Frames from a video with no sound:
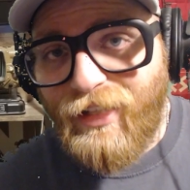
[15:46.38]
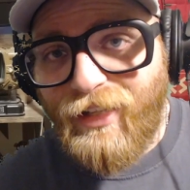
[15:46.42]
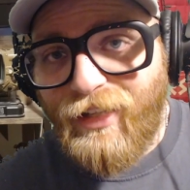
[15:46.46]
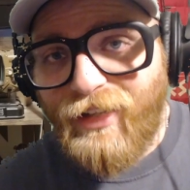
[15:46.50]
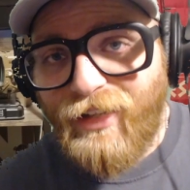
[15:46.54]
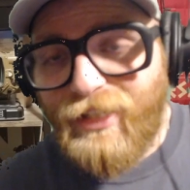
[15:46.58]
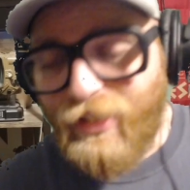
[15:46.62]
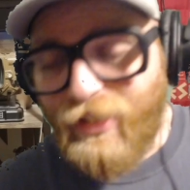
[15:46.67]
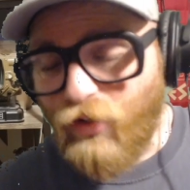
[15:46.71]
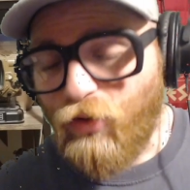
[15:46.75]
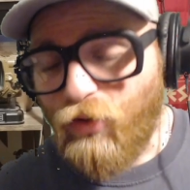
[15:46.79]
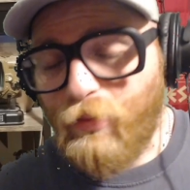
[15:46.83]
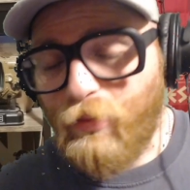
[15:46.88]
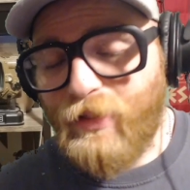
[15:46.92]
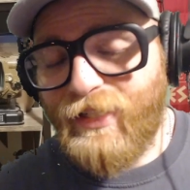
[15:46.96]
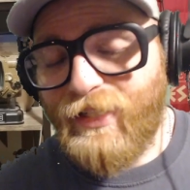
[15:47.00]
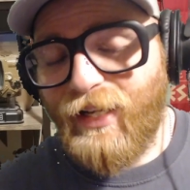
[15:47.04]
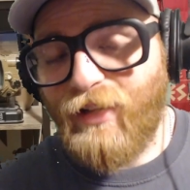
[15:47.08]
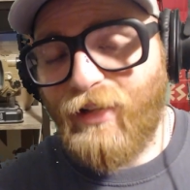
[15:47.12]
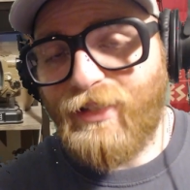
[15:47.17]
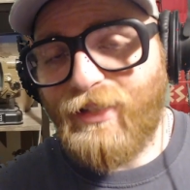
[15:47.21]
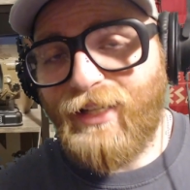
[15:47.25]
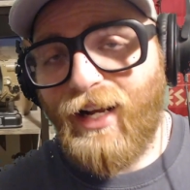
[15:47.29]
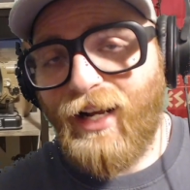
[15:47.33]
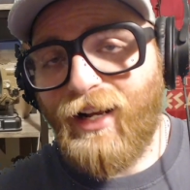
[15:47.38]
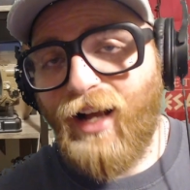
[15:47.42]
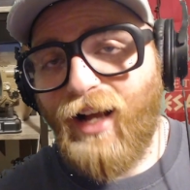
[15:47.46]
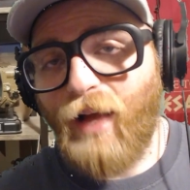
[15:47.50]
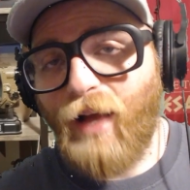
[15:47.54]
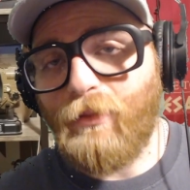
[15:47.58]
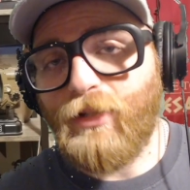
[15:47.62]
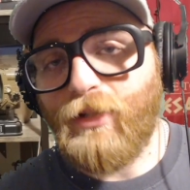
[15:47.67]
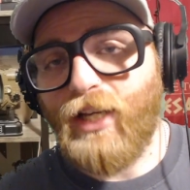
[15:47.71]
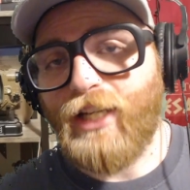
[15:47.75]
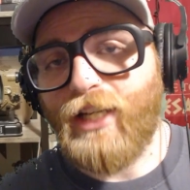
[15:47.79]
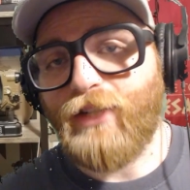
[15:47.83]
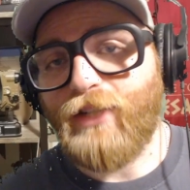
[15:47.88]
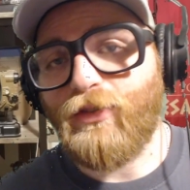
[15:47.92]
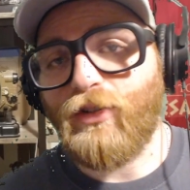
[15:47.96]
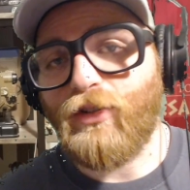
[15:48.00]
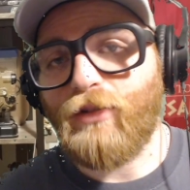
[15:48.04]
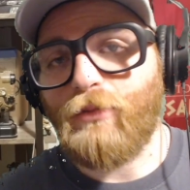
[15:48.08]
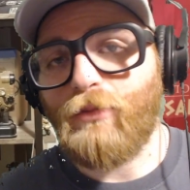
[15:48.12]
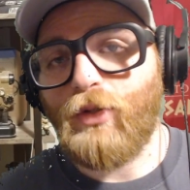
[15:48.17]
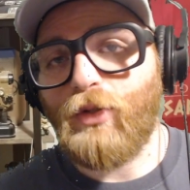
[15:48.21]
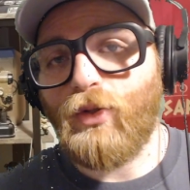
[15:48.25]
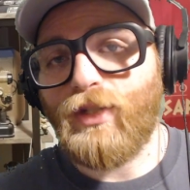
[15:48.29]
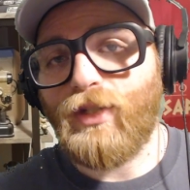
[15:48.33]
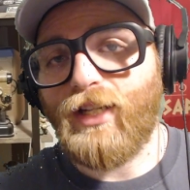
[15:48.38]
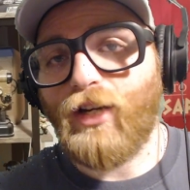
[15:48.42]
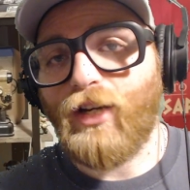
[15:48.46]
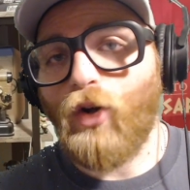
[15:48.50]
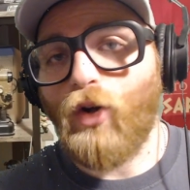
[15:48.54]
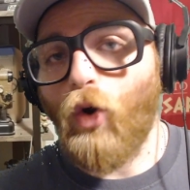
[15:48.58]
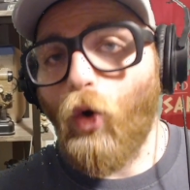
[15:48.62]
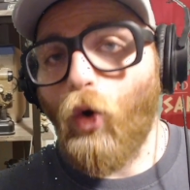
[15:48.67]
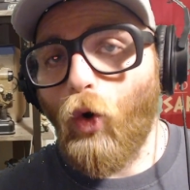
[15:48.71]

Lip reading: SilvermanSounds.com/free music,